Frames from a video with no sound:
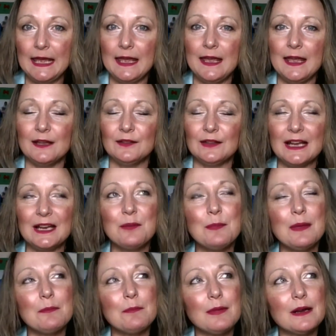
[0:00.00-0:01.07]
And I
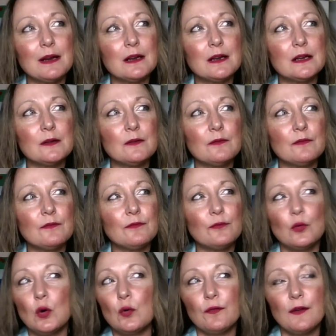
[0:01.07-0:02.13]
remember
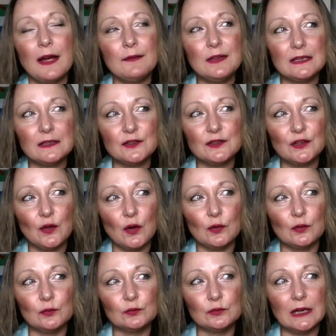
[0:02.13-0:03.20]
4 or 5 years
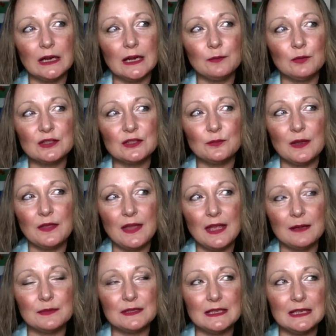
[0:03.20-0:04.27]
ago, I was with
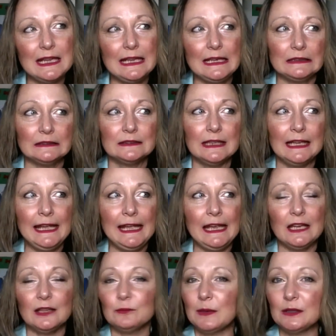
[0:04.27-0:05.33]
MTN,
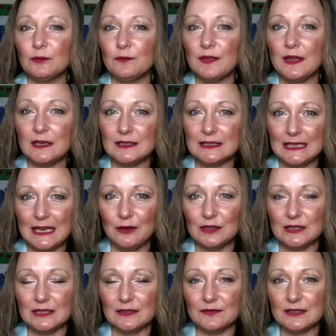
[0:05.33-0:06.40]
and one of the
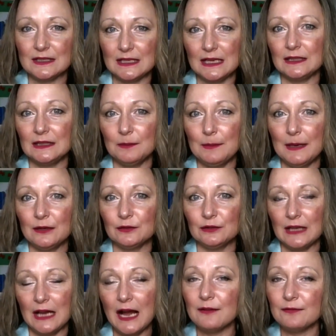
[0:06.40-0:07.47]
executives said
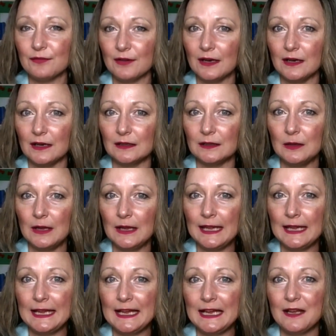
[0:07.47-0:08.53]
about Africa
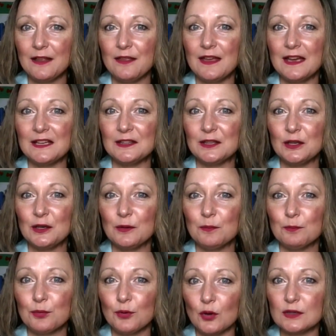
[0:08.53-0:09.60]
that
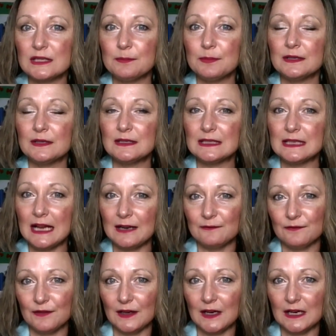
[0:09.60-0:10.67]
prosperous
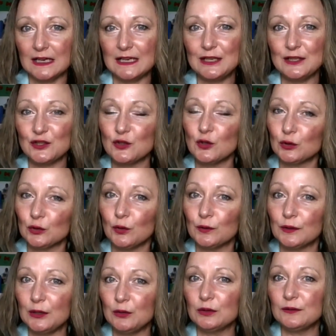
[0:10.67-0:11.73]
Africa is not
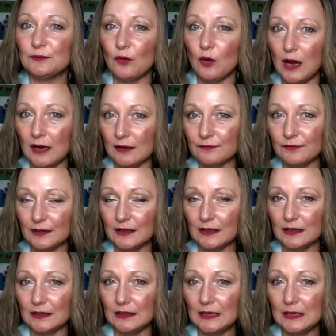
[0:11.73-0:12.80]
only good for
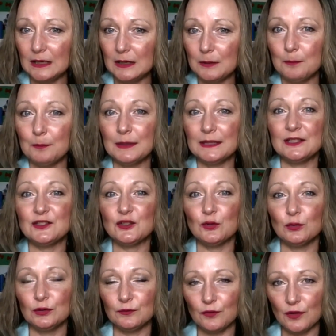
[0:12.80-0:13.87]
Africa, but it's
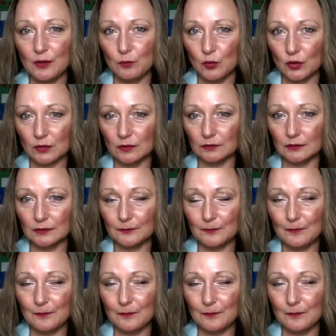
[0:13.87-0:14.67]
good for the world.